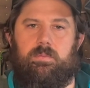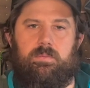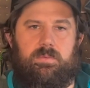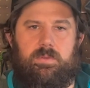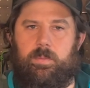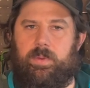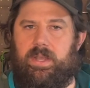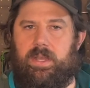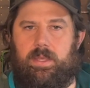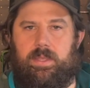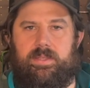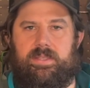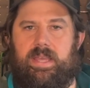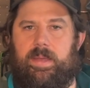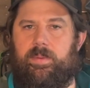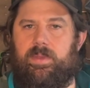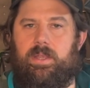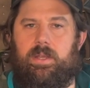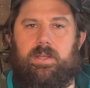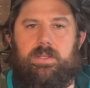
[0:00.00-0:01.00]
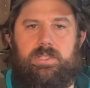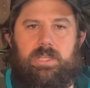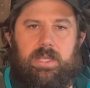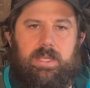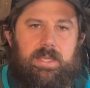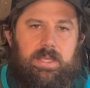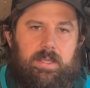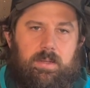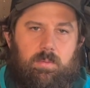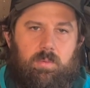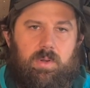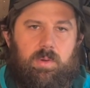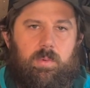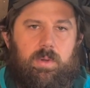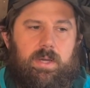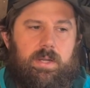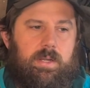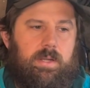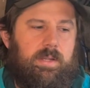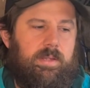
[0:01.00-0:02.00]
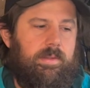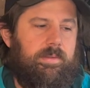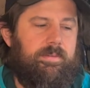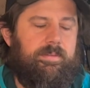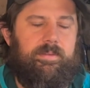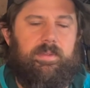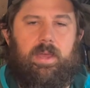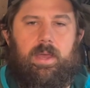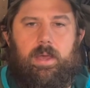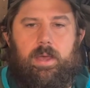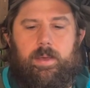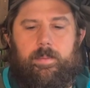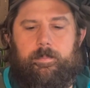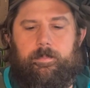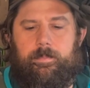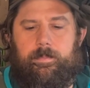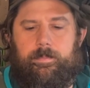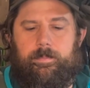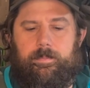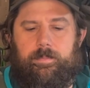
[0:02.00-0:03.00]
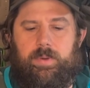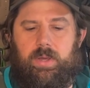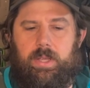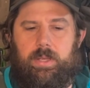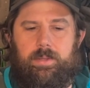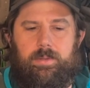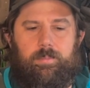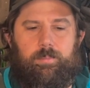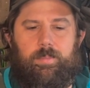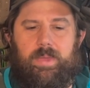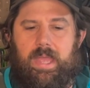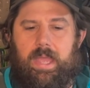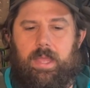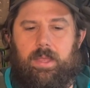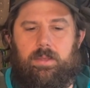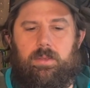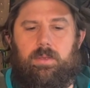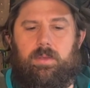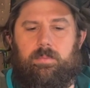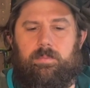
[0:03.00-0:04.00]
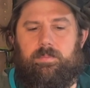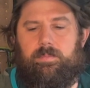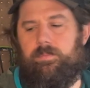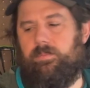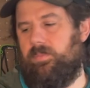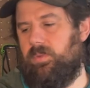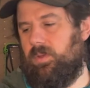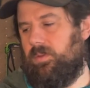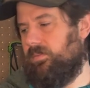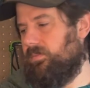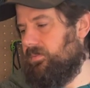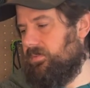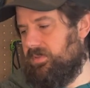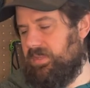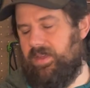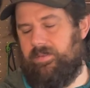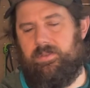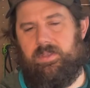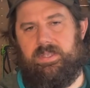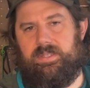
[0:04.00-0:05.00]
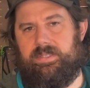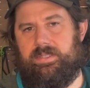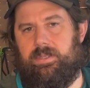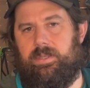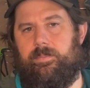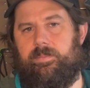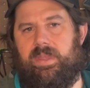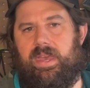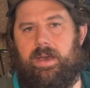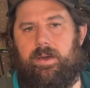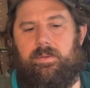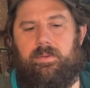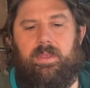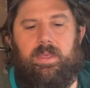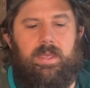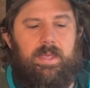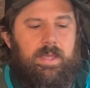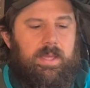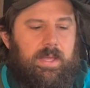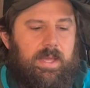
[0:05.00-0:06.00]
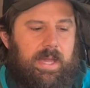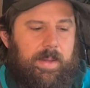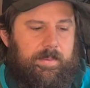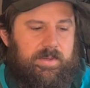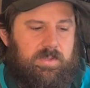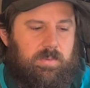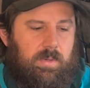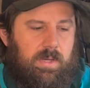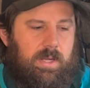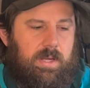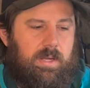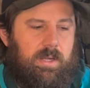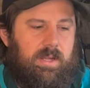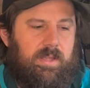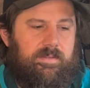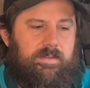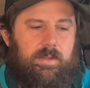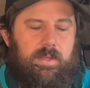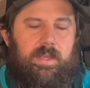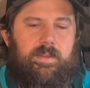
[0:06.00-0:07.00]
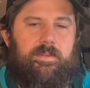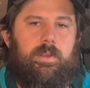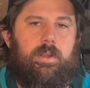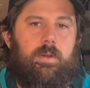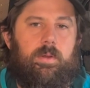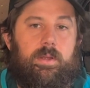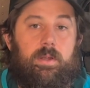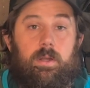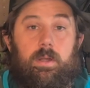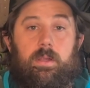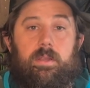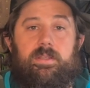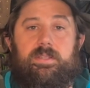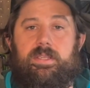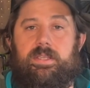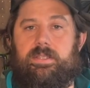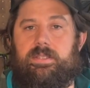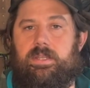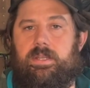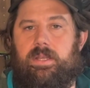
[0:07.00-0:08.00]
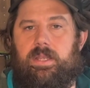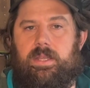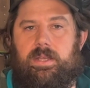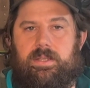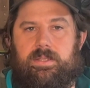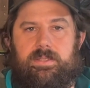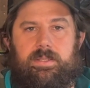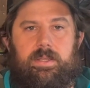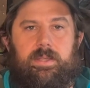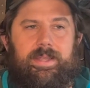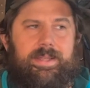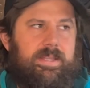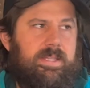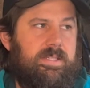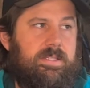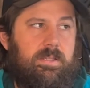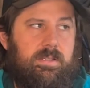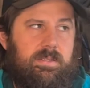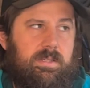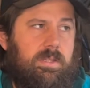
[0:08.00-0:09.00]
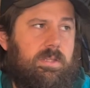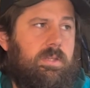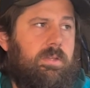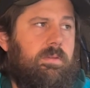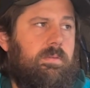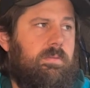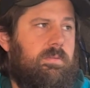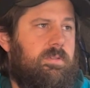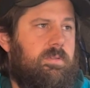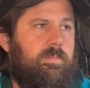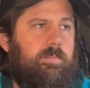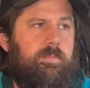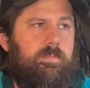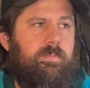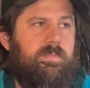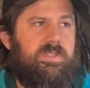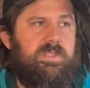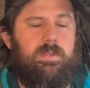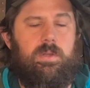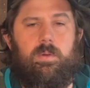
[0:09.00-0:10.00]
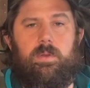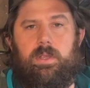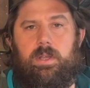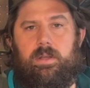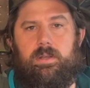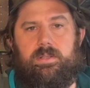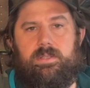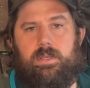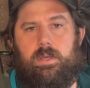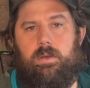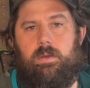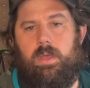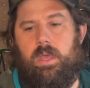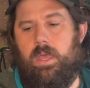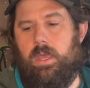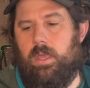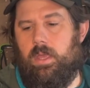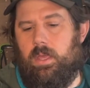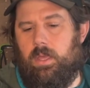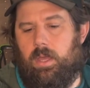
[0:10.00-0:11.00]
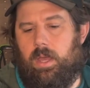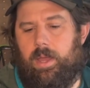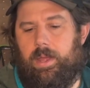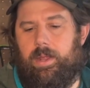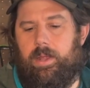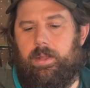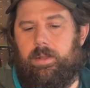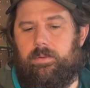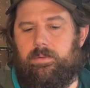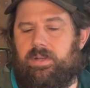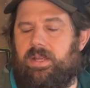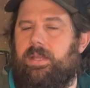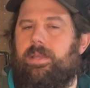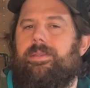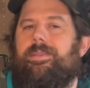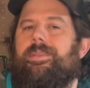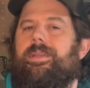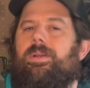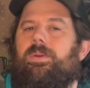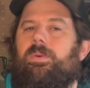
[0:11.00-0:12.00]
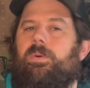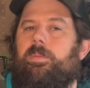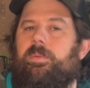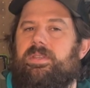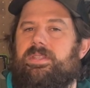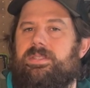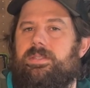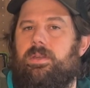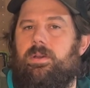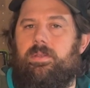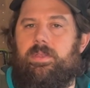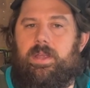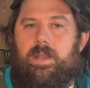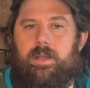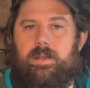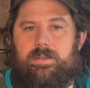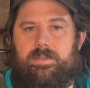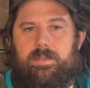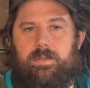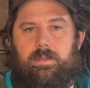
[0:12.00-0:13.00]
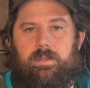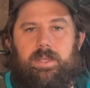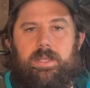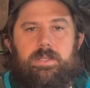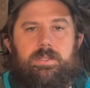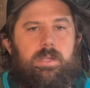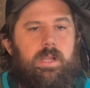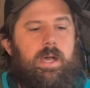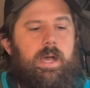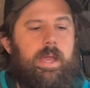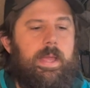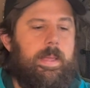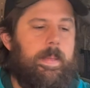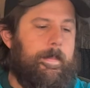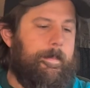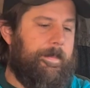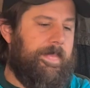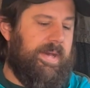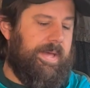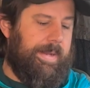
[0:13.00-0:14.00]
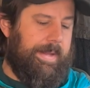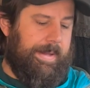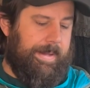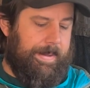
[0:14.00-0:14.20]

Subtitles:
depending on the time of year, check in where water is. But you definitely slim down how much water if you're going early season and it's like this year's a huge snow year. So I reckon there will be snow there until late July. But